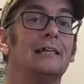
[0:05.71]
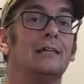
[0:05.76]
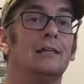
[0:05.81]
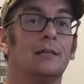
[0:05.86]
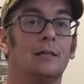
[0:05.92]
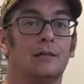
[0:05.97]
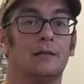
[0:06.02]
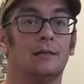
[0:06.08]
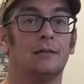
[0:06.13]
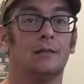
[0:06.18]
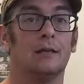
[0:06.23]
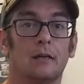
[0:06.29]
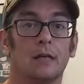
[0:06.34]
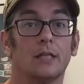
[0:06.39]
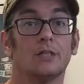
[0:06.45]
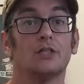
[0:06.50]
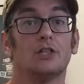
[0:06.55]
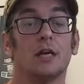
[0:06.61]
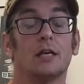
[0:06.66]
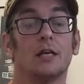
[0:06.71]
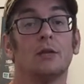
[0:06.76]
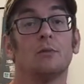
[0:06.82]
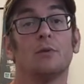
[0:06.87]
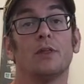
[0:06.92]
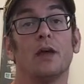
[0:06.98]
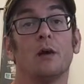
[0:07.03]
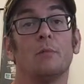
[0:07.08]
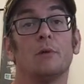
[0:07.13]
in? Let's check in
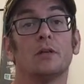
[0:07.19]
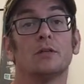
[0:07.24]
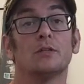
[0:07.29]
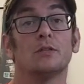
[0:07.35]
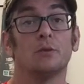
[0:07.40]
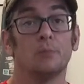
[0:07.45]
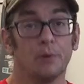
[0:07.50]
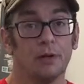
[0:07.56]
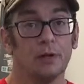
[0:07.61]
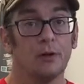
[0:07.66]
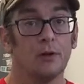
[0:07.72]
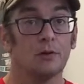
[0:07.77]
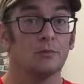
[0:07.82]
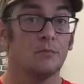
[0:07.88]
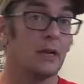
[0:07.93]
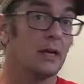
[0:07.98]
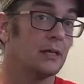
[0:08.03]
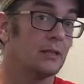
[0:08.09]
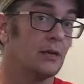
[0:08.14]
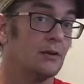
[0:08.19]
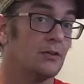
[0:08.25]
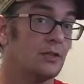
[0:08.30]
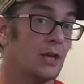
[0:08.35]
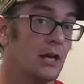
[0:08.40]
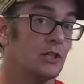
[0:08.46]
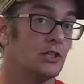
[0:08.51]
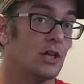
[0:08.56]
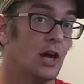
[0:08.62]
with how much superheroes make at their
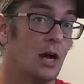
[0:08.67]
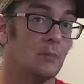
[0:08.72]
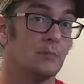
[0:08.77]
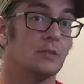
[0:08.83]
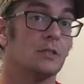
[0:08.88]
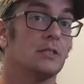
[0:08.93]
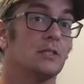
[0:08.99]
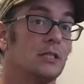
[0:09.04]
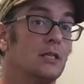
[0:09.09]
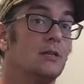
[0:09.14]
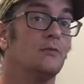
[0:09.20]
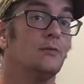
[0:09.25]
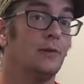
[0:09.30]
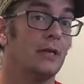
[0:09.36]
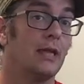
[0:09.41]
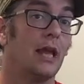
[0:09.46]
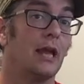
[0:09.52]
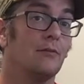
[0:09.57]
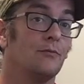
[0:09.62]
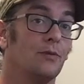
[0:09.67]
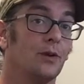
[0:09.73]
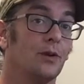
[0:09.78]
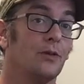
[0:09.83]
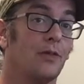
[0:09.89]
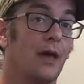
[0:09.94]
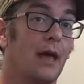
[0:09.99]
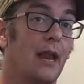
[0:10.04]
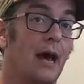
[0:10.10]
day jobs and see if we can't
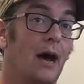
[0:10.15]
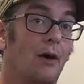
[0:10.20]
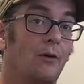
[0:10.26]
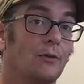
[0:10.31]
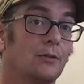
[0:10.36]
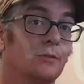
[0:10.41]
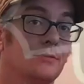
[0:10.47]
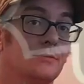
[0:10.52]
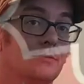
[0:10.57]
figure that out.